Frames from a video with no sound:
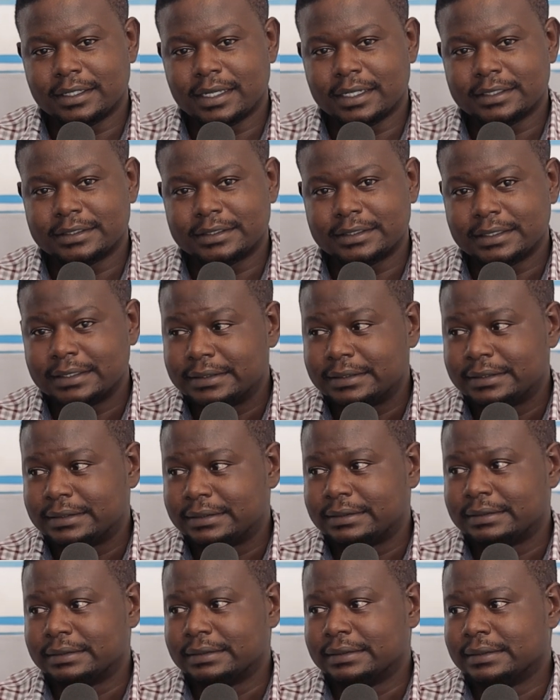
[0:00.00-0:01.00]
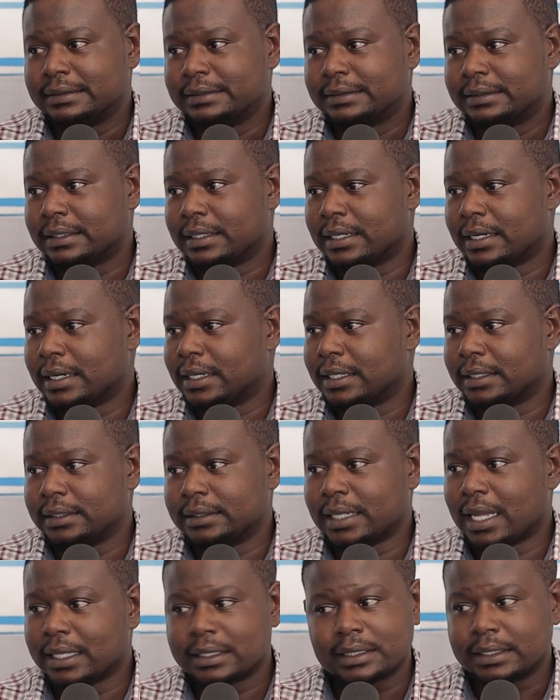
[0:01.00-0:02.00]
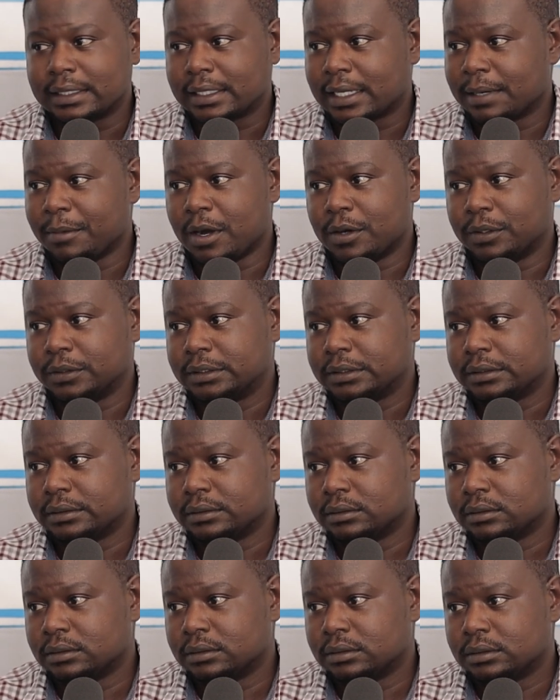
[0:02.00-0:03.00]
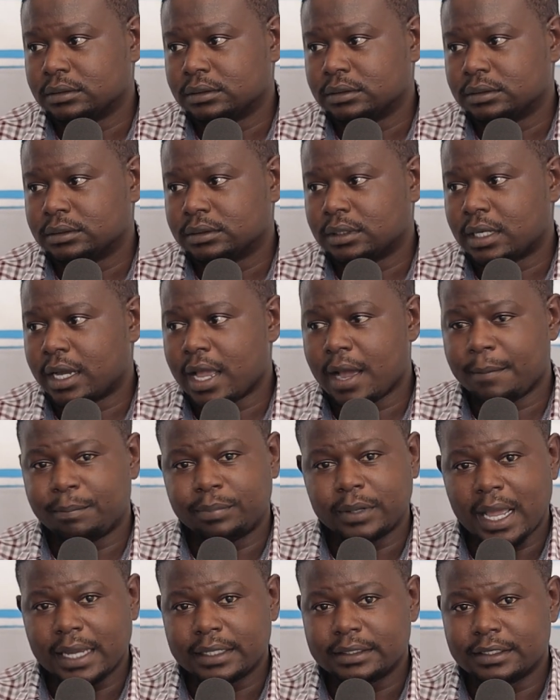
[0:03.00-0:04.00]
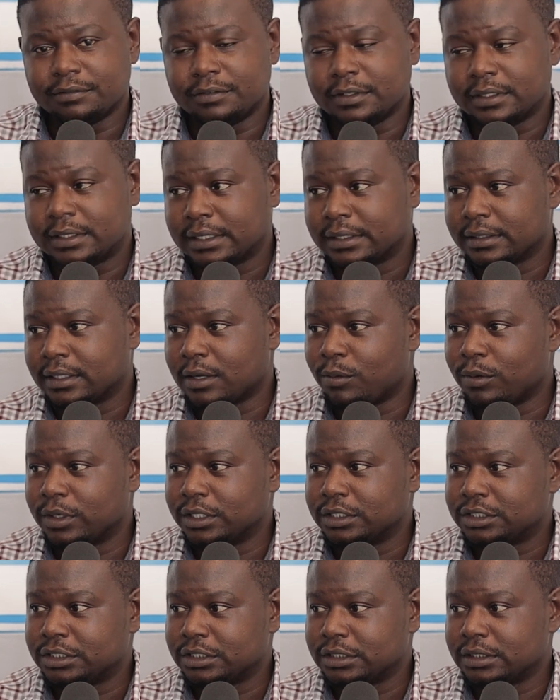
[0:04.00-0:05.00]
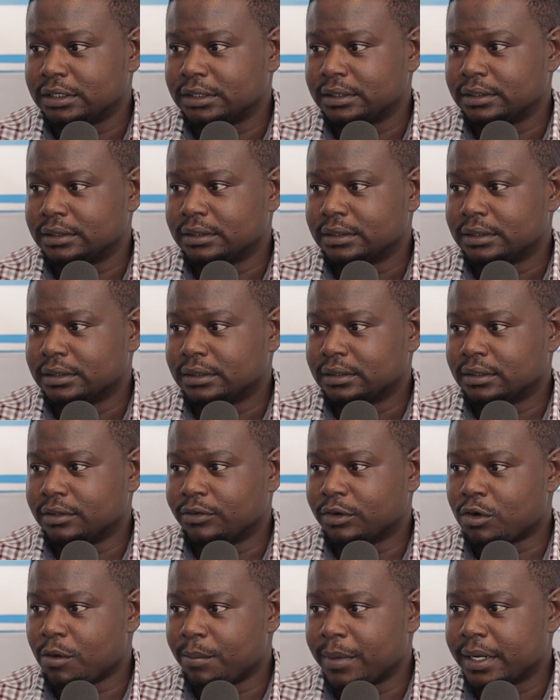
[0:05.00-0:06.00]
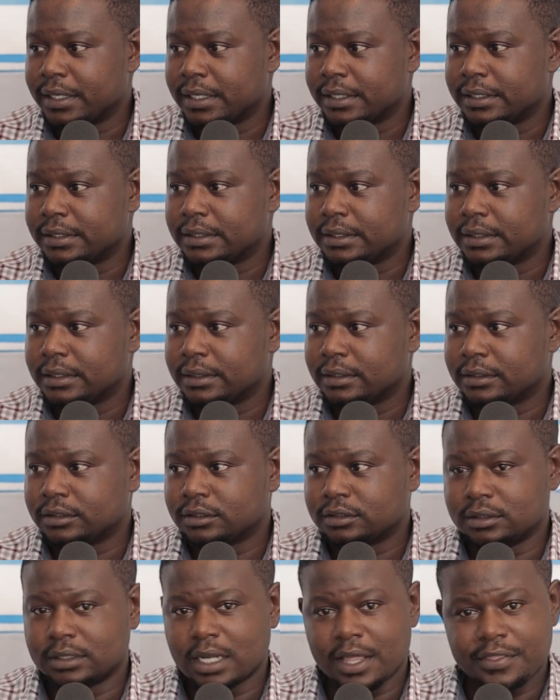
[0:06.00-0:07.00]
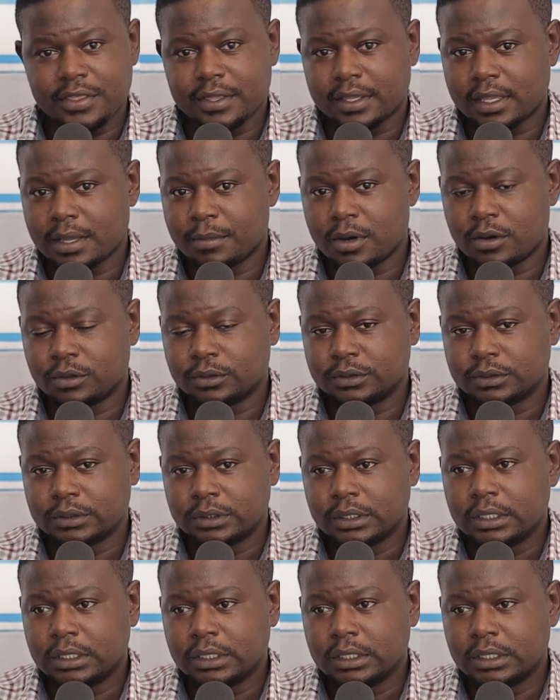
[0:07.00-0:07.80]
the seeds, nothing came out. I applied everything the way she recommended. So nothing came out.